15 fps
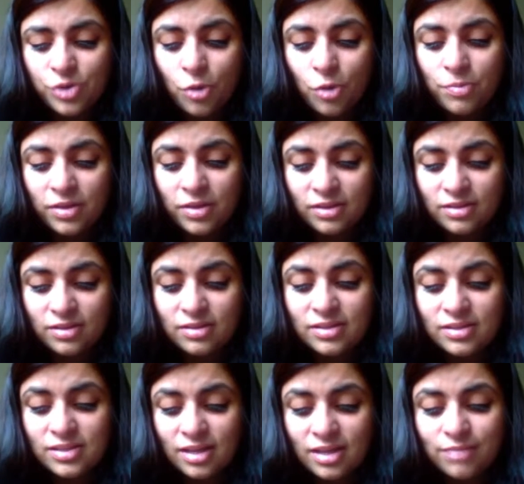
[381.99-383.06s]
hoping that
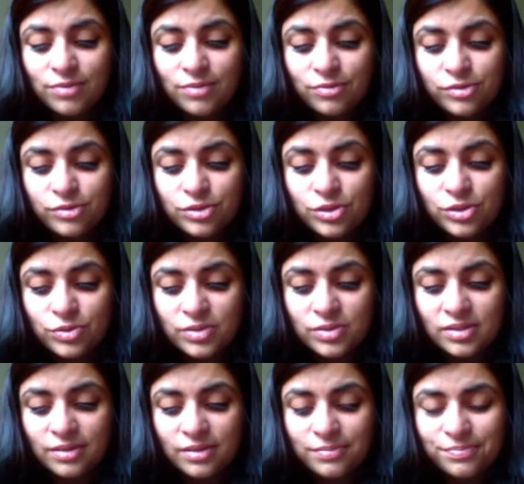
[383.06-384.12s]
this time we will induce
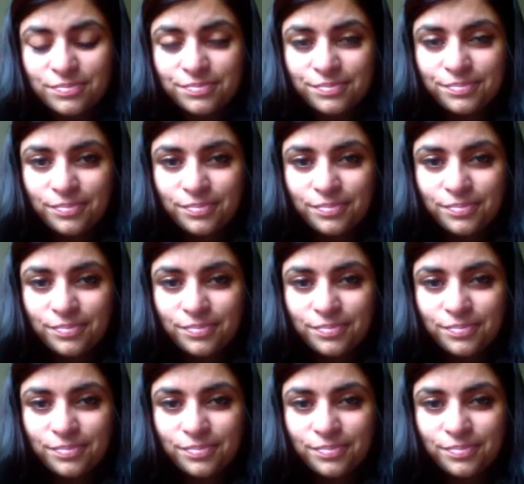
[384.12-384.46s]
them.